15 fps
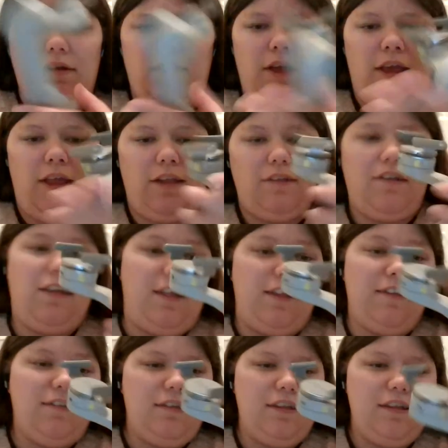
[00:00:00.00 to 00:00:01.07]
hint,
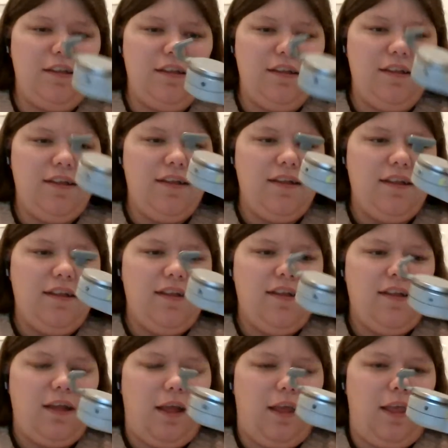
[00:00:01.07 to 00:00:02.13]
hint,
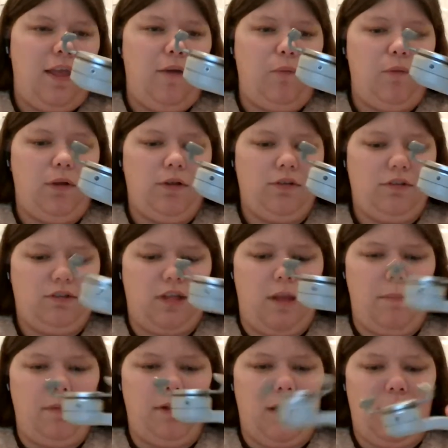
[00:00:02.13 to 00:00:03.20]
it will
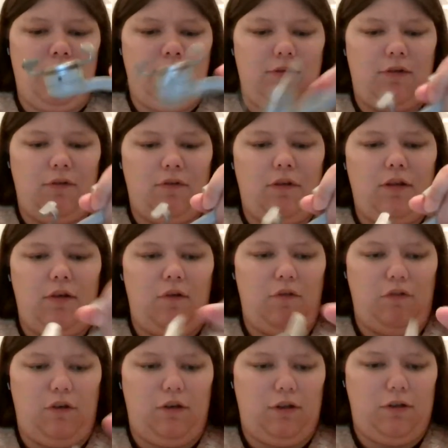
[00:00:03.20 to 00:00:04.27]
stabilize your video
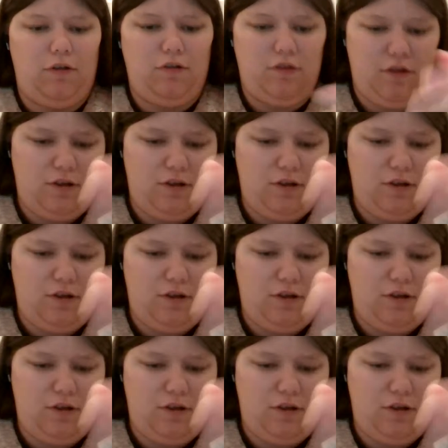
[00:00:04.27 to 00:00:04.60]
footage.